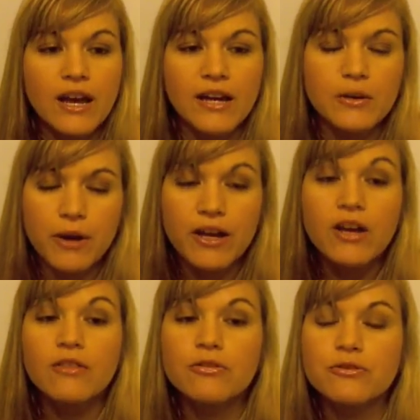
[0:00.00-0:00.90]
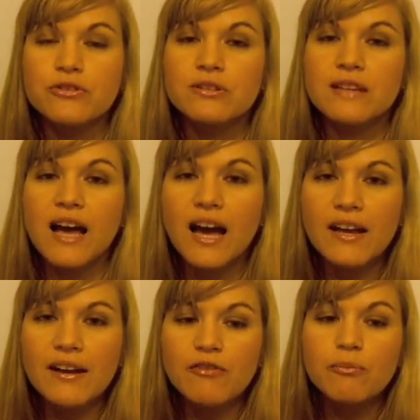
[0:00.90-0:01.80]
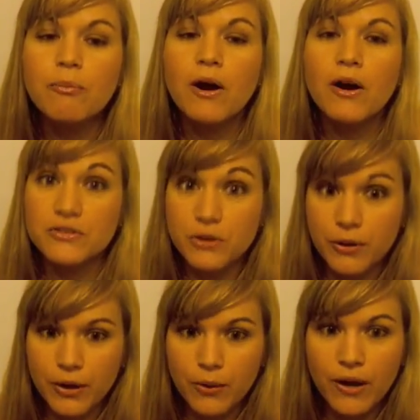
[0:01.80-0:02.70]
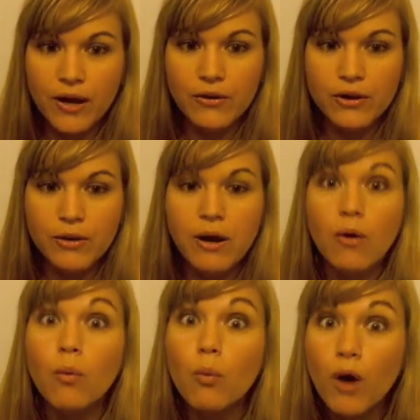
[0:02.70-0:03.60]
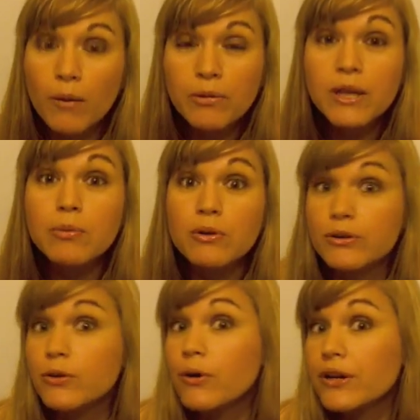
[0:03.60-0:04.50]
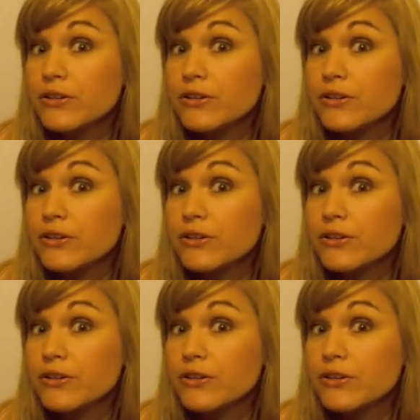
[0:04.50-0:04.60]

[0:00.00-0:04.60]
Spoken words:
Anyway, there's a lot of buzz going around about what people are going